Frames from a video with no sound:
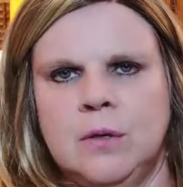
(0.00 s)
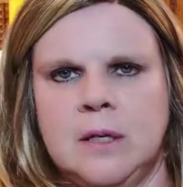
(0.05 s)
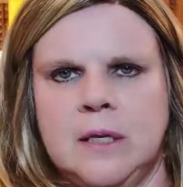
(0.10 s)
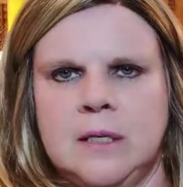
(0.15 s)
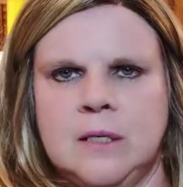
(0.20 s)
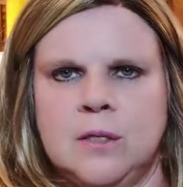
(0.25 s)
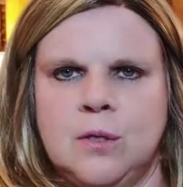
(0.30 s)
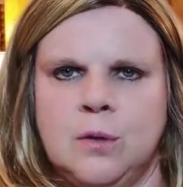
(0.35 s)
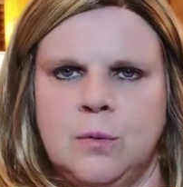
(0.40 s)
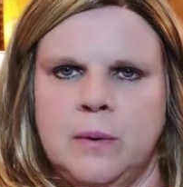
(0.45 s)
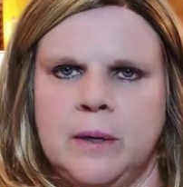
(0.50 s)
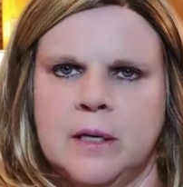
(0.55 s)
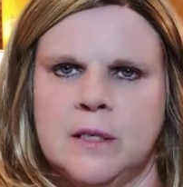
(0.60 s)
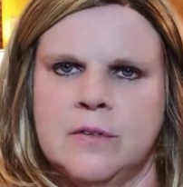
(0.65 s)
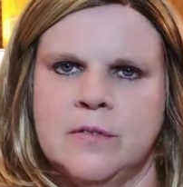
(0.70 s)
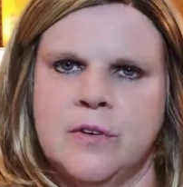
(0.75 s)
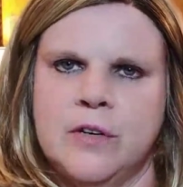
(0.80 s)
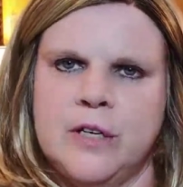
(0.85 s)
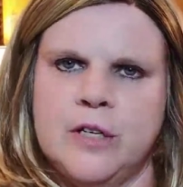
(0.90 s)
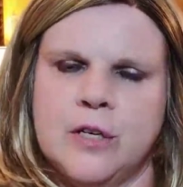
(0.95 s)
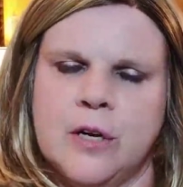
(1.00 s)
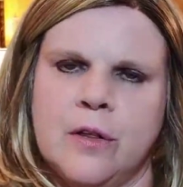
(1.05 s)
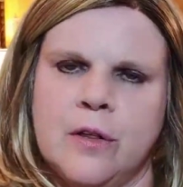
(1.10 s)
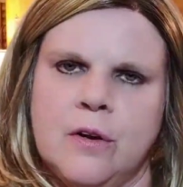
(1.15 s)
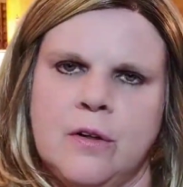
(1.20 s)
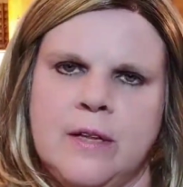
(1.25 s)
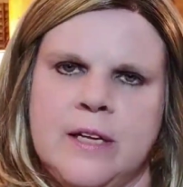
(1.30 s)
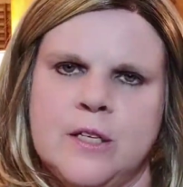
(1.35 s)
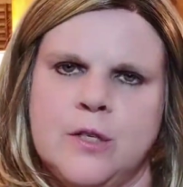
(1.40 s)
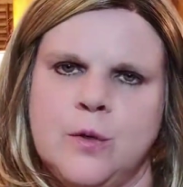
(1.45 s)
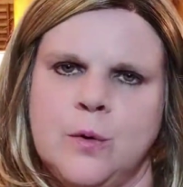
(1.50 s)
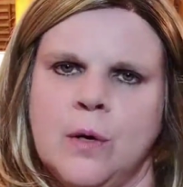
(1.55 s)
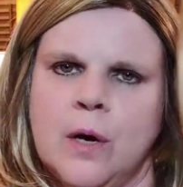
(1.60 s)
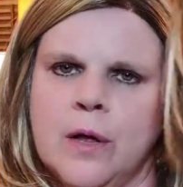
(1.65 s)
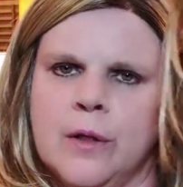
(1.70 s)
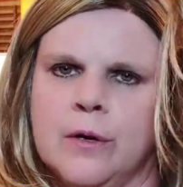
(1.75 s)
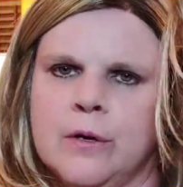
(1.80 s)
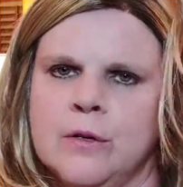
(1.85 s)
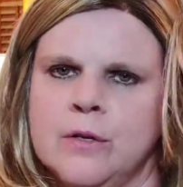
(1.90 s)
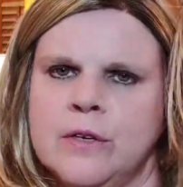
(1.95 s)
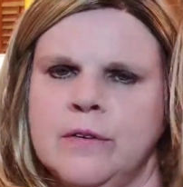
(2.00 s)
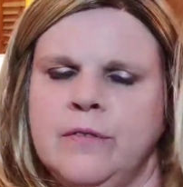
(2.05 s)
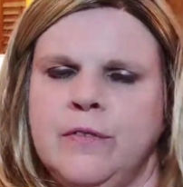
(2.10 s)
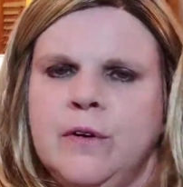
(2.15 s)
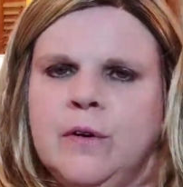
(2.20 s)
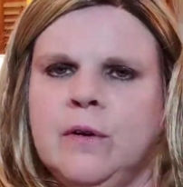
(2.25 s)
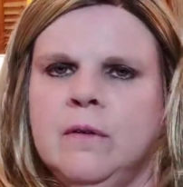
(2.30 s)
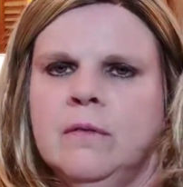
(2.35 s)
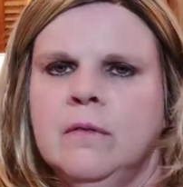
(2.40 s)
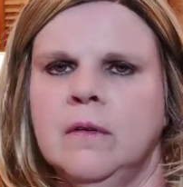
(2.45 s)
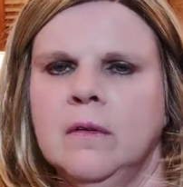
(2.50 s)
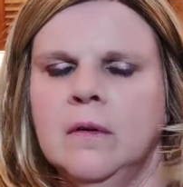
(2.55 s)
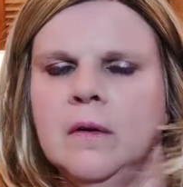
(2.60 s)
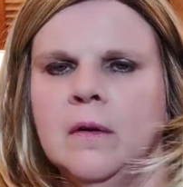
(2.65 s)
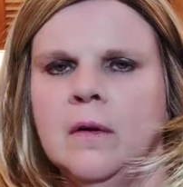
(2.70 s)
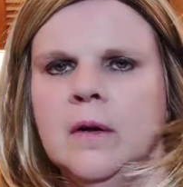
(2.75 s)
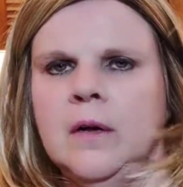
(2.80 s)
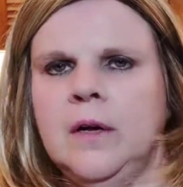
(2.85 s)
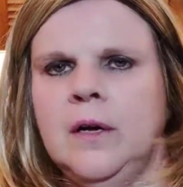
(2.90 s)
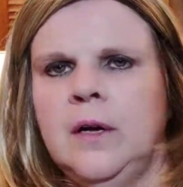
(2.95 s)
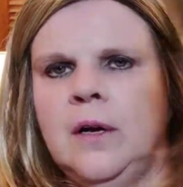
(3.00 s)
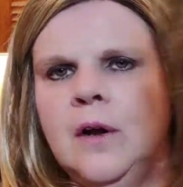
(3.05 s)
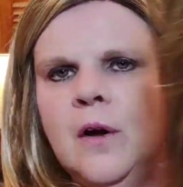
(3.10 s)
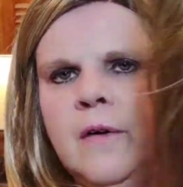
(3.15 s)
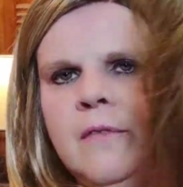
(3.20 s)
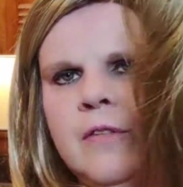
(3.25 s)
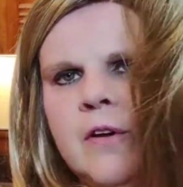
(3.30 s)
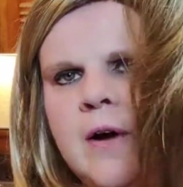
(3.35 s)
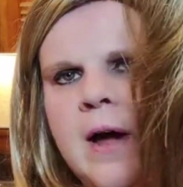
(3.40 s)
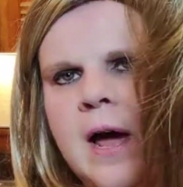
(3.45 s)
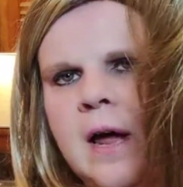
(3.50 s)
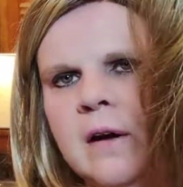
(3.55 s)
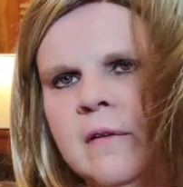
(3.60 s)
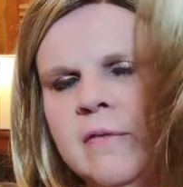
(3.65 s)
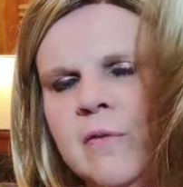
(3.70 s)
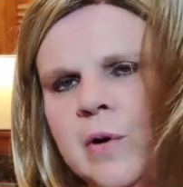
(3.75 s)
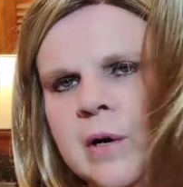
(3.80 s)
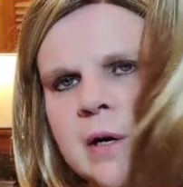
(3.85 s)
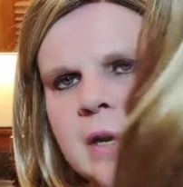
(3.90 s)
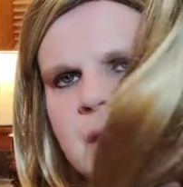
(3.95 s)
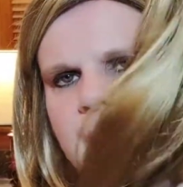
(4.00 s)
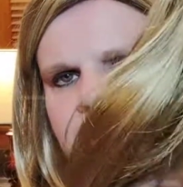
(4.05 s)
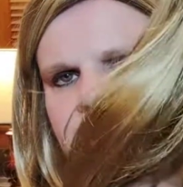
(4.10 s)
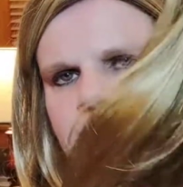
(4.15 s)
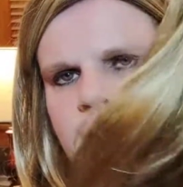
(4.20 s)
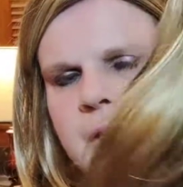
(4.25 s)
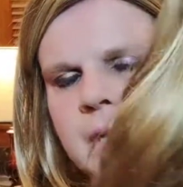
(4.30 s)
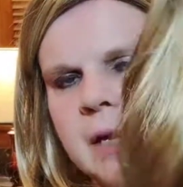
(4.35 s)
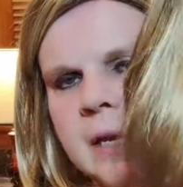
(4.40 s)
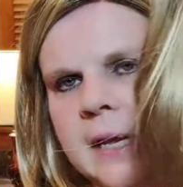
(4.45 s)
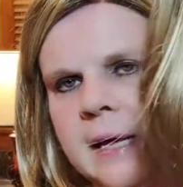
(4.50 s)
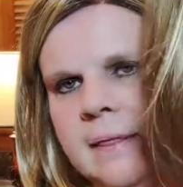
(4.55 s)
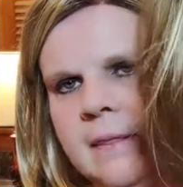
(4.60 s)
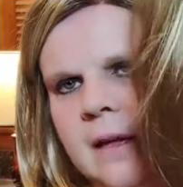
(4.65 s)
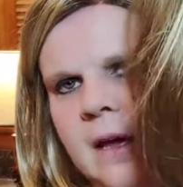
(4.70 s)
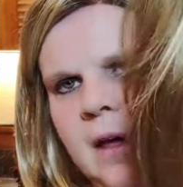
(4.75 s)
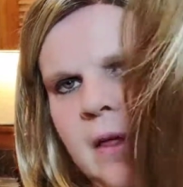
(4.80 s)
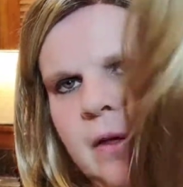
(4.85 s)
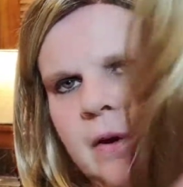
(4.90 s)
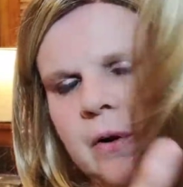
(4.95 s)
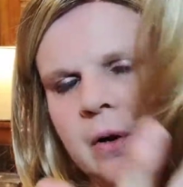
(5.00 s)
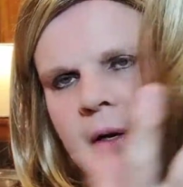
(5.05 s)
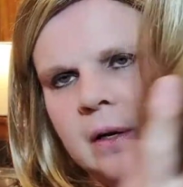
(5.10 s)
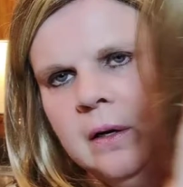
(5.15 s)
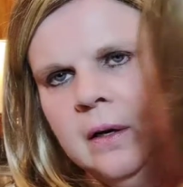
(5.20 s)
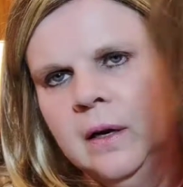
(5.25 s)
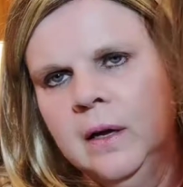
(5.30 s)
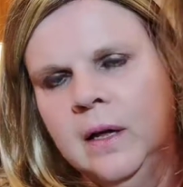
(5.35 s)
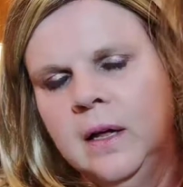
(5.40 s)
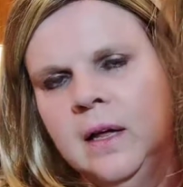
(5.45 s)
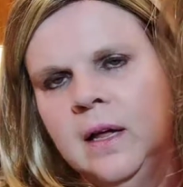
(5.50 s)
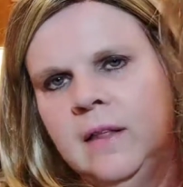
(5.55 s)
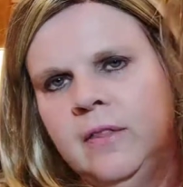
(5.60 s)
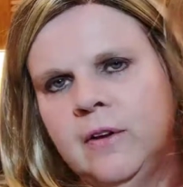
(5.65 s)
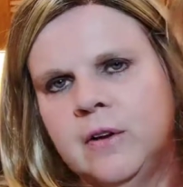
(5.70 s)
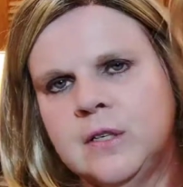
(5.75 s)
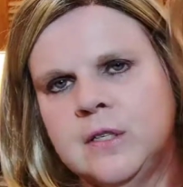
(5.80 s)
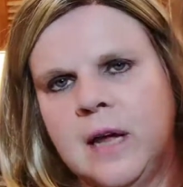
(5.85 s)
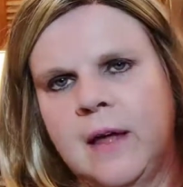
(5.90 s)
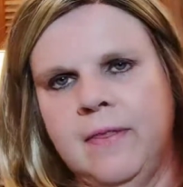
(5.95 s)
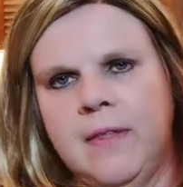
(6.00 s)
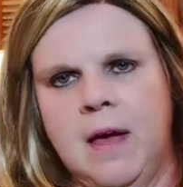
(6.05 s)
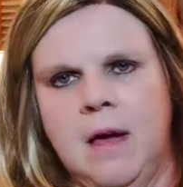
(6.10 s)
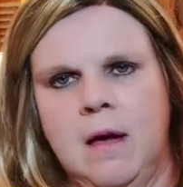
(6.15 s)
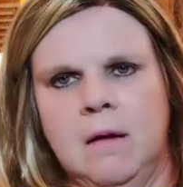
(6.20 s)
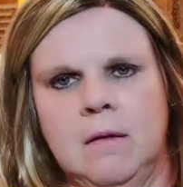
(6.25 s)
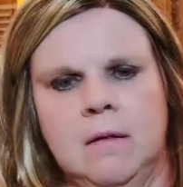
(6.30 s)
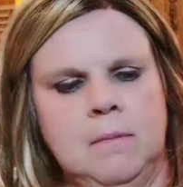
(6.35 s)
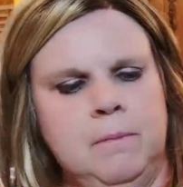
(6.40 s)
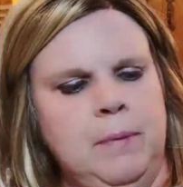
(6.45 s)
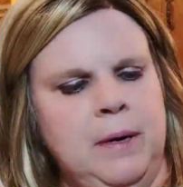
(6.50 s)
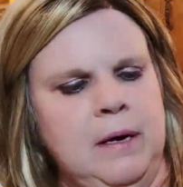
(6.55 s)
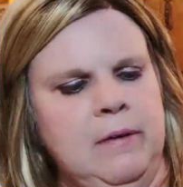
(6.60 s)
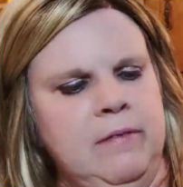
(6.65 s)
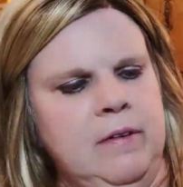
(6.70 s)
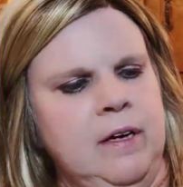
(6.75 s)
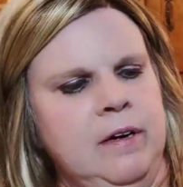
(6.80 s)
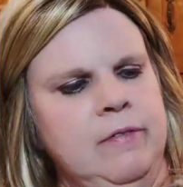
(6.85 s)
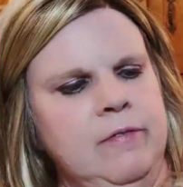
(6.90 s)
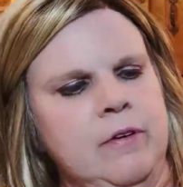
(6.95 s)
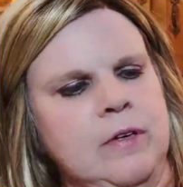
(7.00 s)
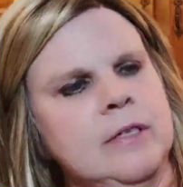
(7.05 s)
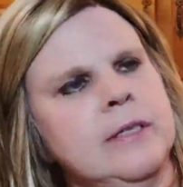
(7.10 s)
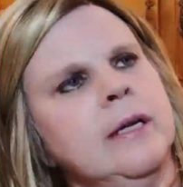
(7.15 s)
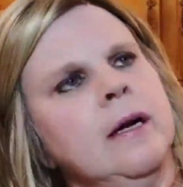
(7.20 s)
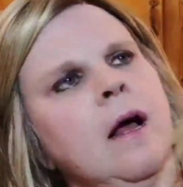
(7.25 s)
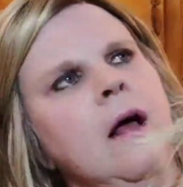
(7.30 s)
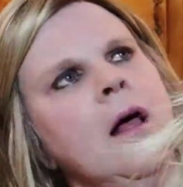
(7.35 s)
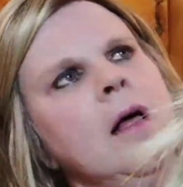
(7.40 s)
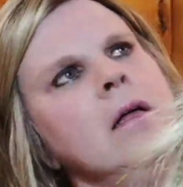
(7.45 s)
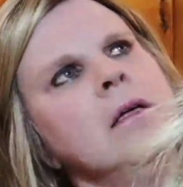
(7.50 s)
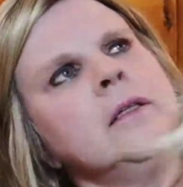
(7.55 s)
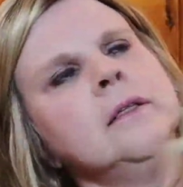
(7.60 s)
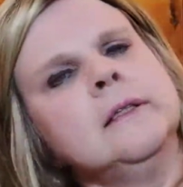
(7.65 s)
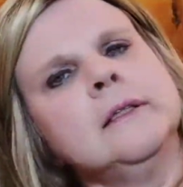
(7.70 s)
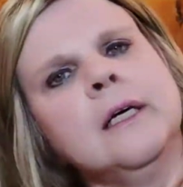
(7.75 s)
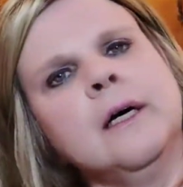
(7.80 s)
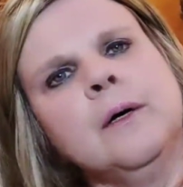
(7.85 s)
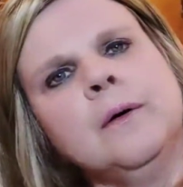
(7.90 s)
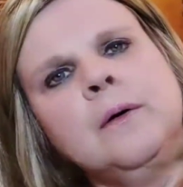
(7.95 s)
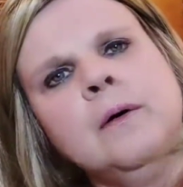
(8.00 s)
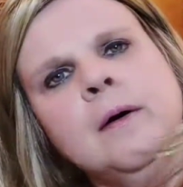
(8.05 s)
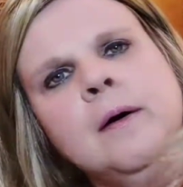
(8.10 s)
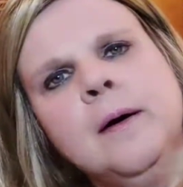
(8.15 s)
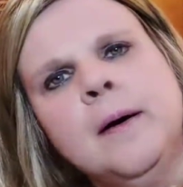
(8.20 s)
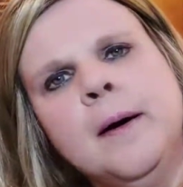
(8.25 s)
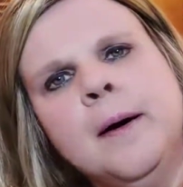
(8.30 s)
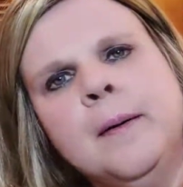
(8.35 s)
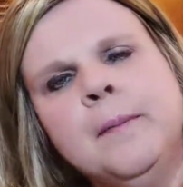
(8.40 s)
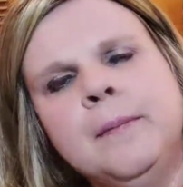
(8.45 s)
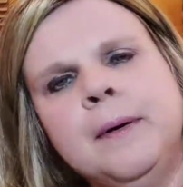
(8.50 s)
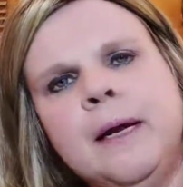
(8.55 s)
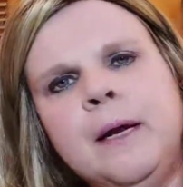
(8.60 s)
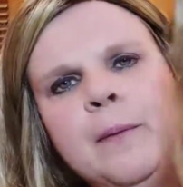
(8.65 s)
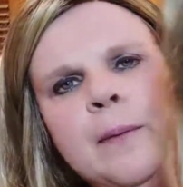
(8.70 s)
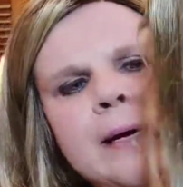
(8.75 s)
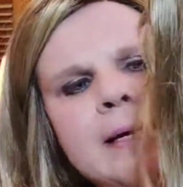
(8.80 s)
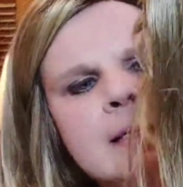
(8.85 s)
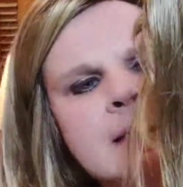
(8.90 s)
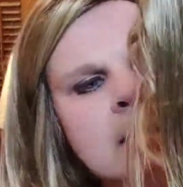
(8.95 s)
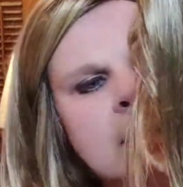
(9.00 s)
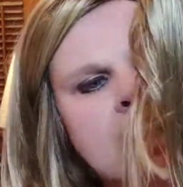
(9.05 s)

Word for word: these two wigs for each other, these two colors. If you, you know, if they're out of one color, you can get the other, and there's not that big of a difference at all. So, but anyways,